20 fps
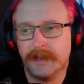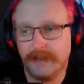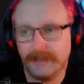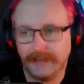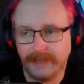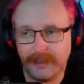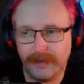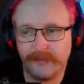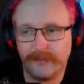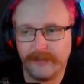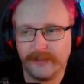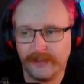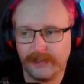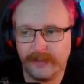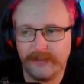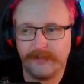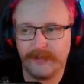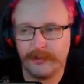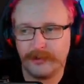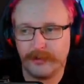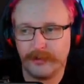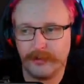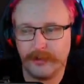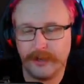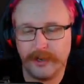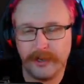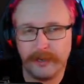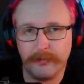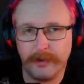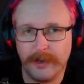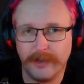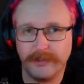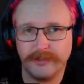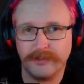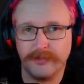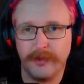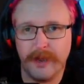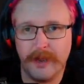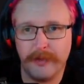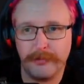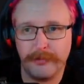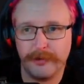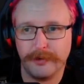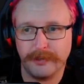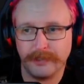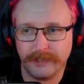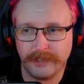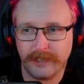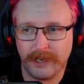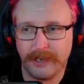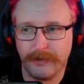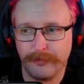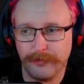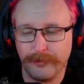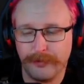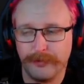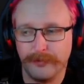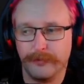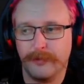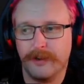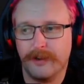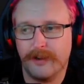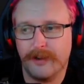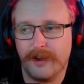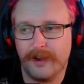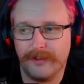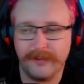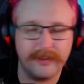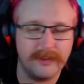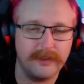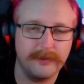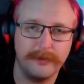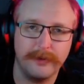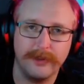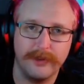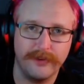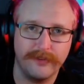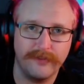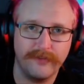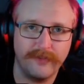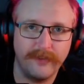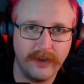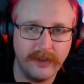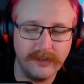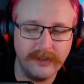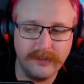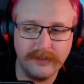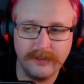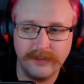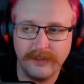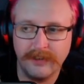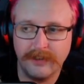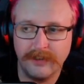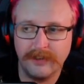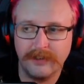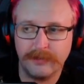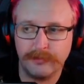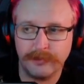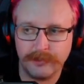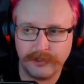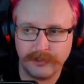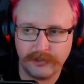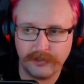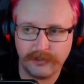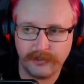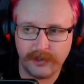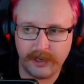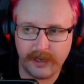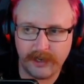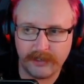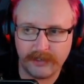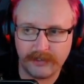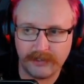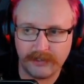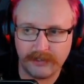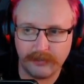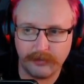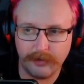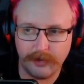definitely want to build a puzzle map or an escape room. I think that'd be a lot of fun, especially because you've got access to where